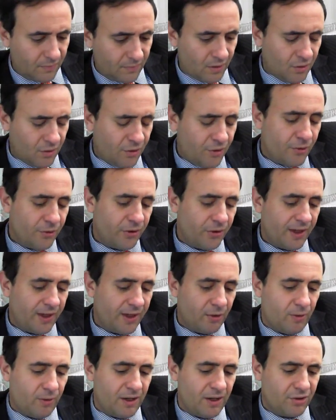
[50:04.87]
Do you
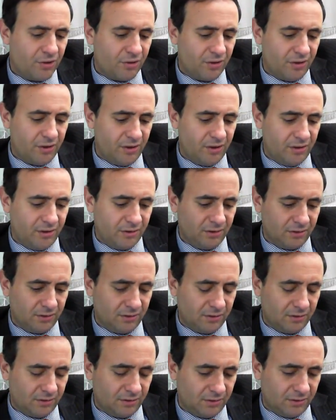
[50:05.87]
think Western
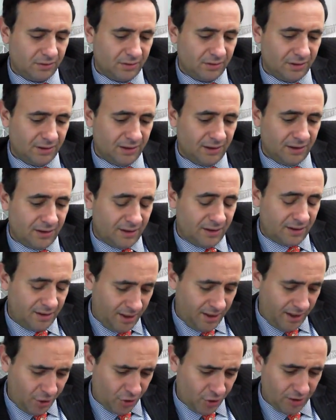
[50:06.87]

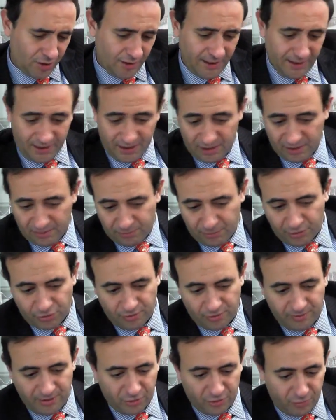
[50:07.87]
Digital, I think the
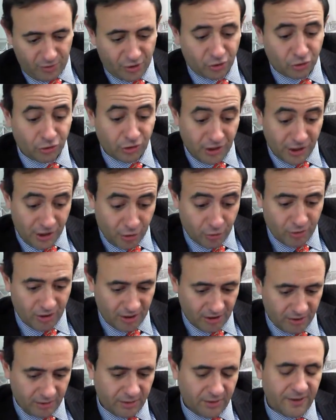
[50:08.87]
person means Western
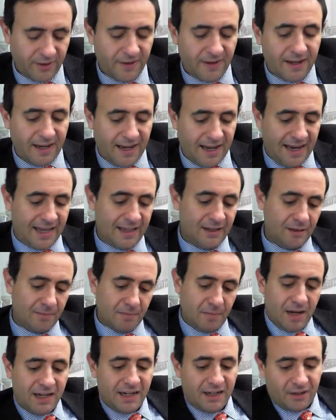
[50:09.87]
Union, and
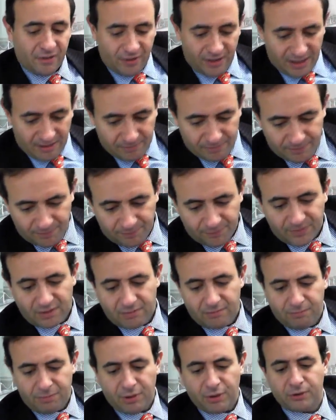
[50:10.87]
MoneyGram,
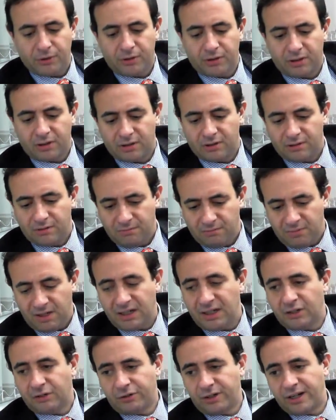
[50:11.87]
both
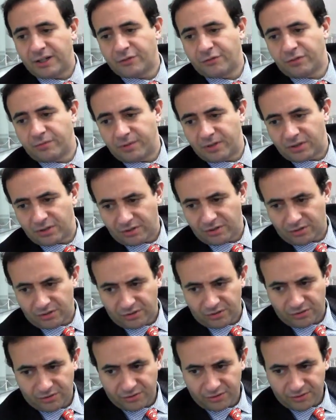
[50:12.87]
money transfer
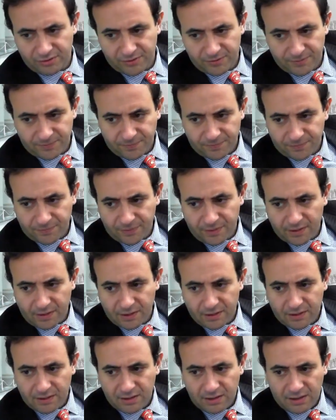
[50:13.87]
businesses,
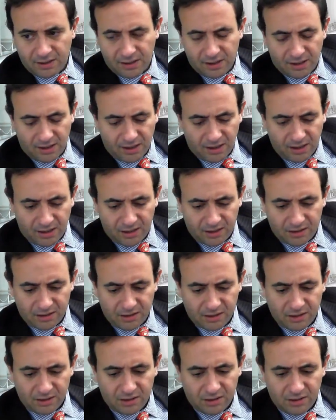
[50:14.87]
will
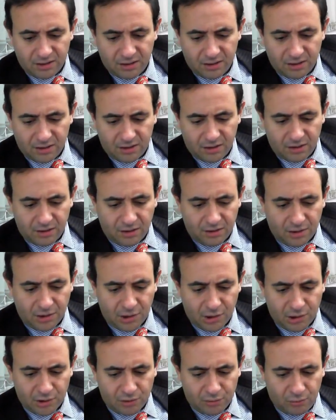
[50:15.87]

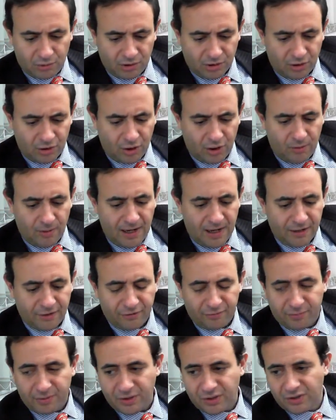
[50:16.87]
go out
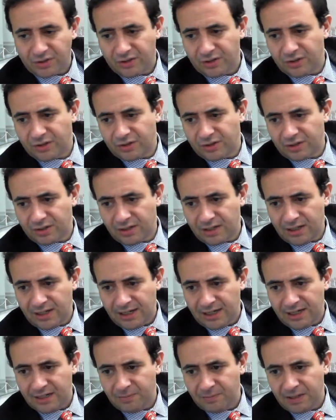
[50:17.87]
of business
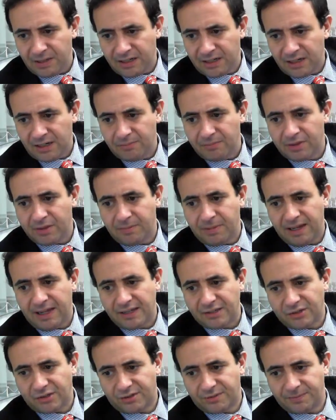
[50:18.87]
and become the
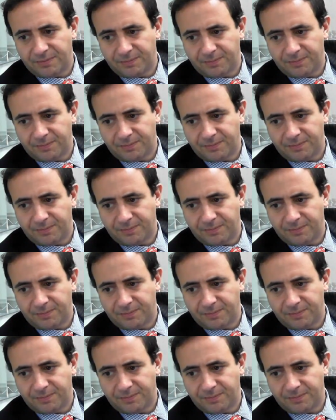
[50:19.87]
past?